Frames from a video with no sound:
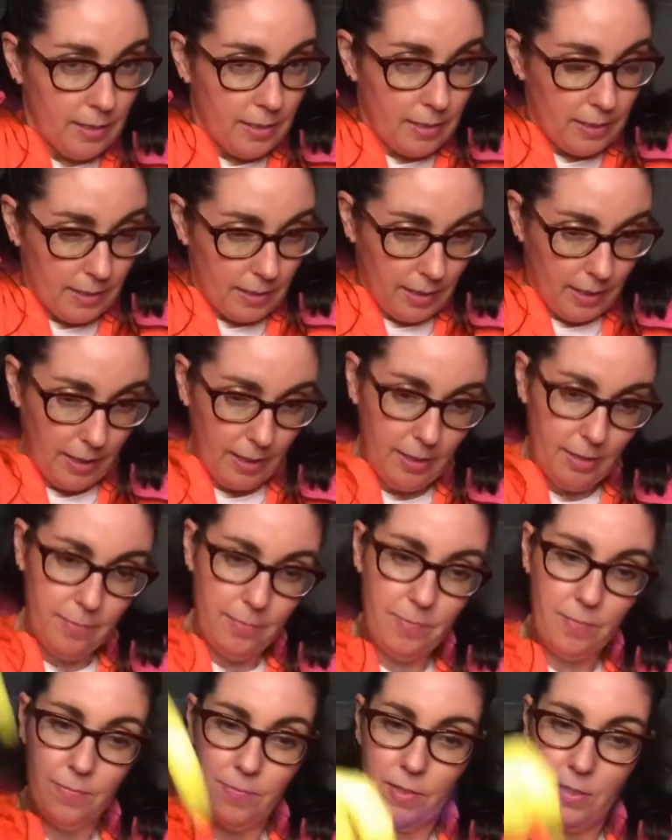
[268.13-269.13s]
Okay,
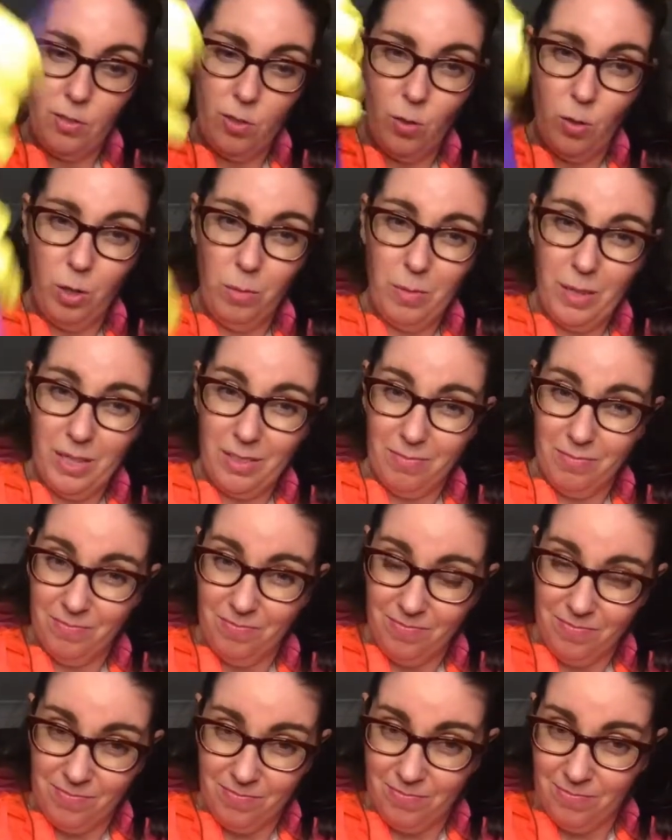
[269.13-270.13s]
it's all a bit
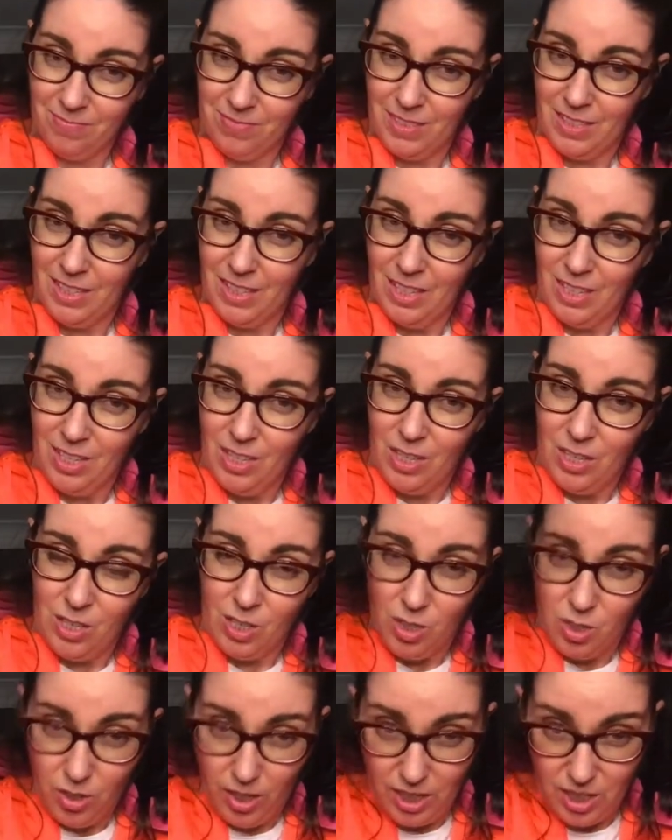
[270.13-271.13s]

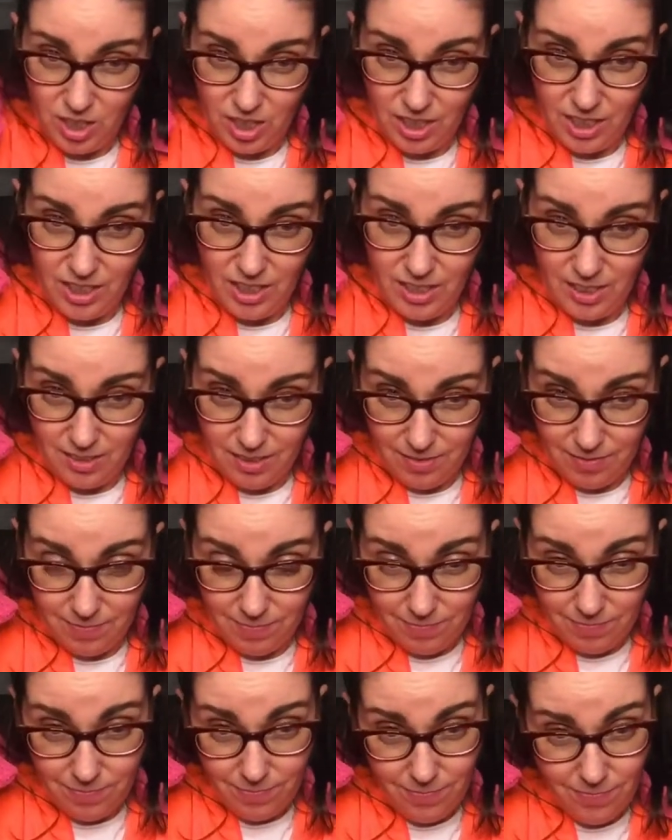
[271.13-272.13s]
stretchy and
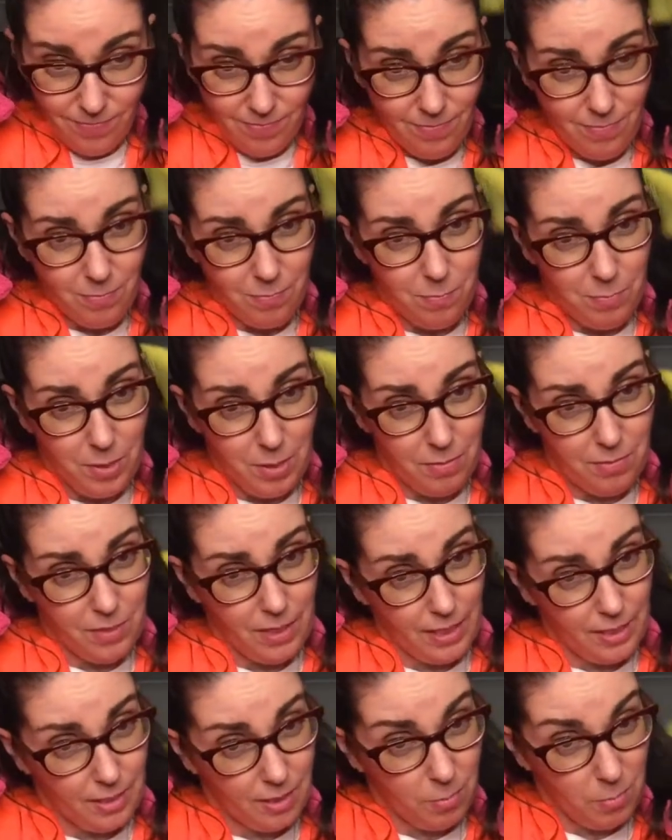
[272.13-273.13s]
be
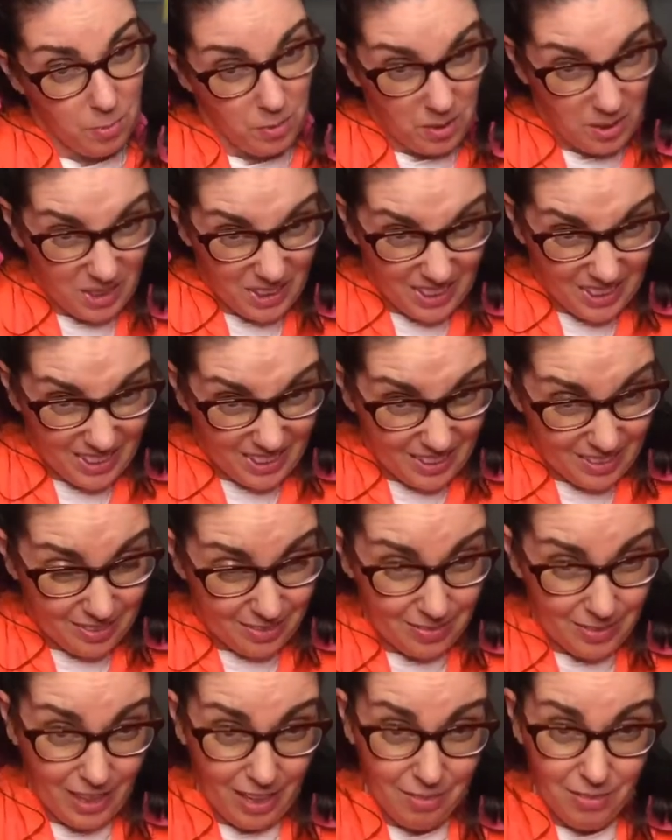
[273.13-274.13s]
flexible and
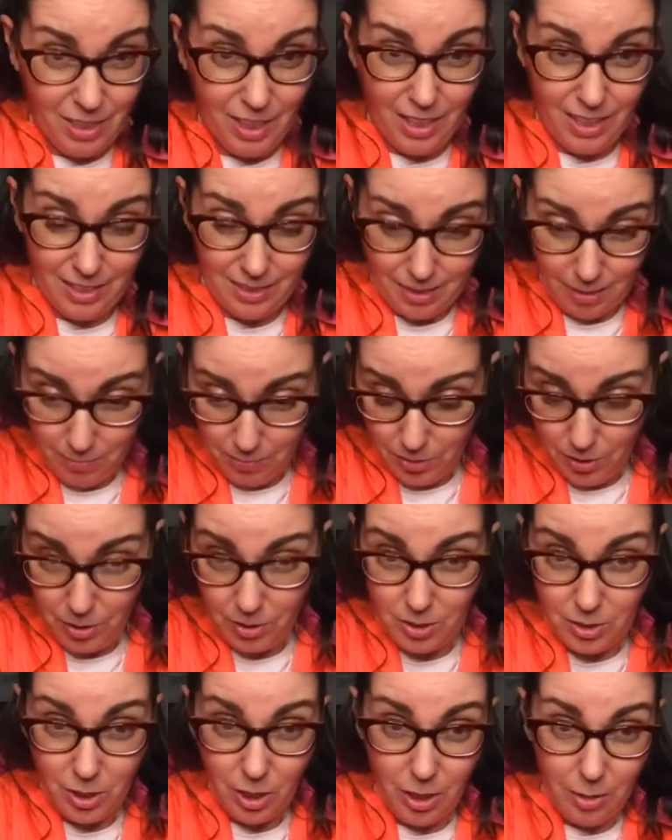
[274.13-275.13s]
have your hands up for a
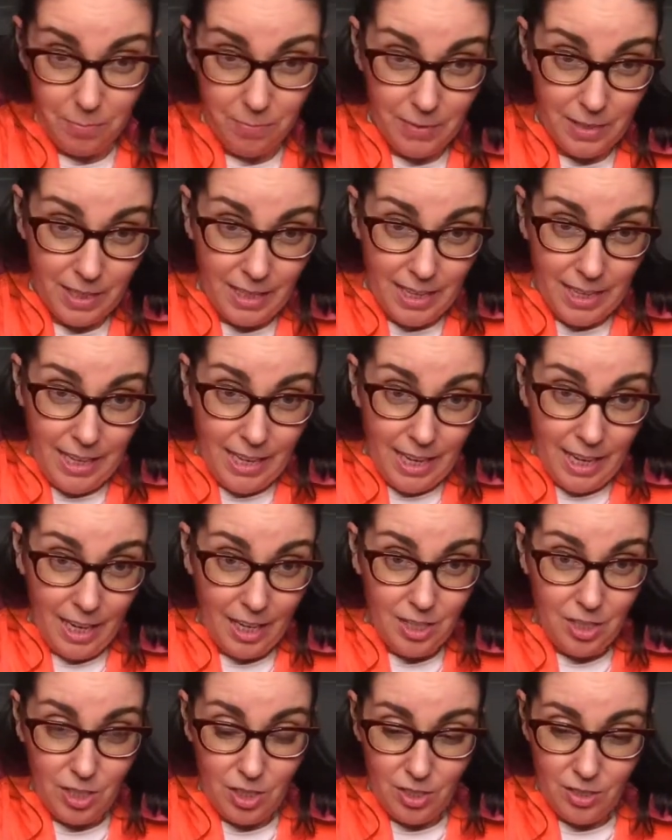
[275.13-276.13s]
long time.
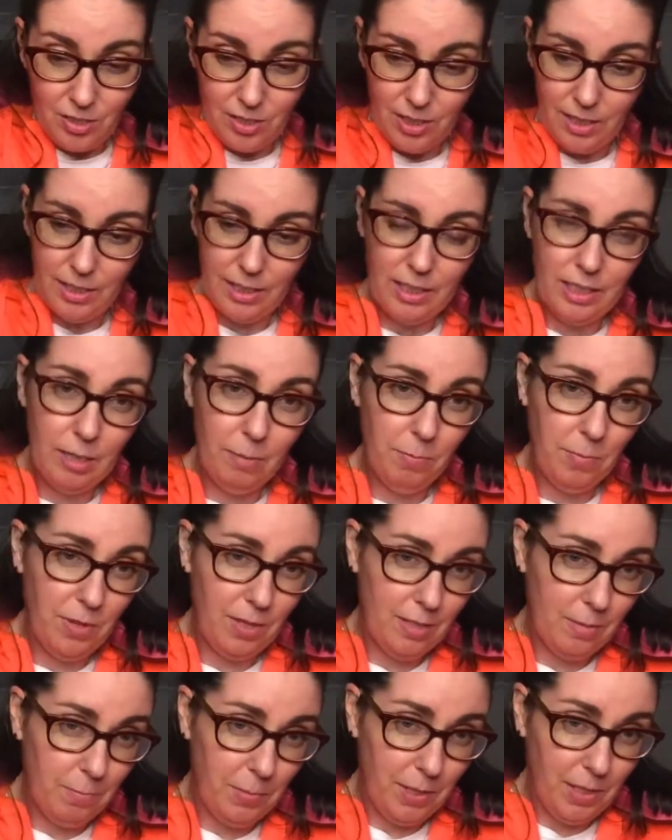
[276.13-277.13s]
And you're just going to clip
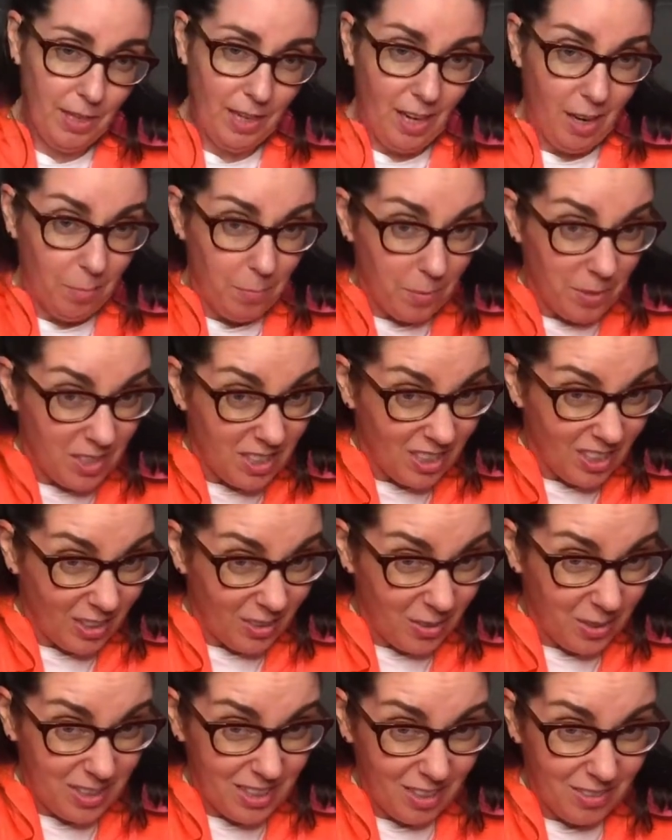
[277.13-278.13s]
this bit up. So you
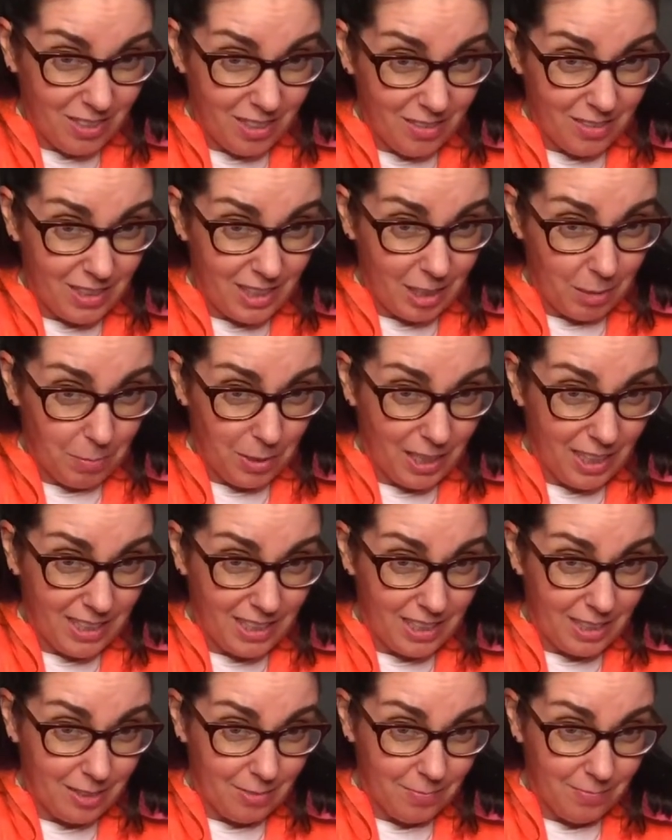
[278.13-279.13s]
always have to have a clip
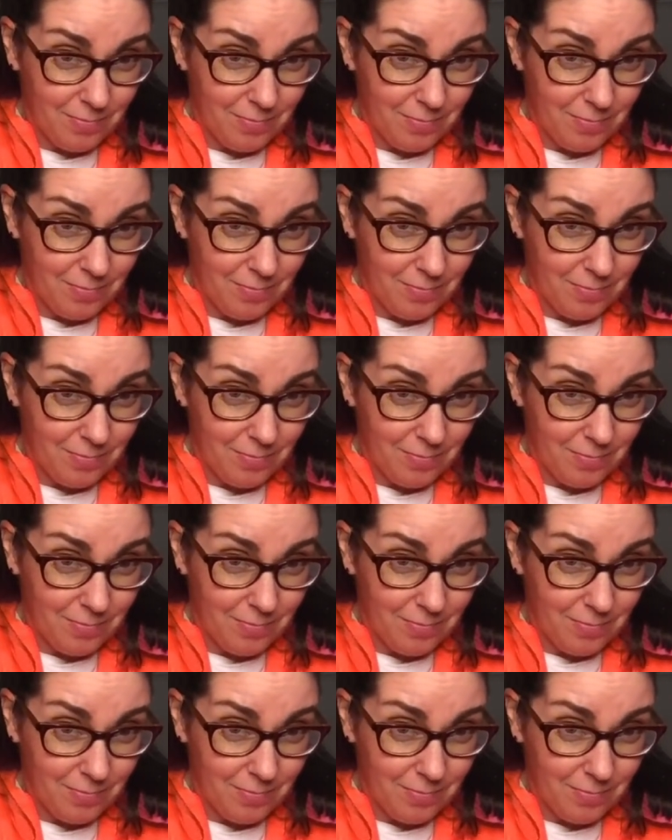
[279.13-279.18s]
handy.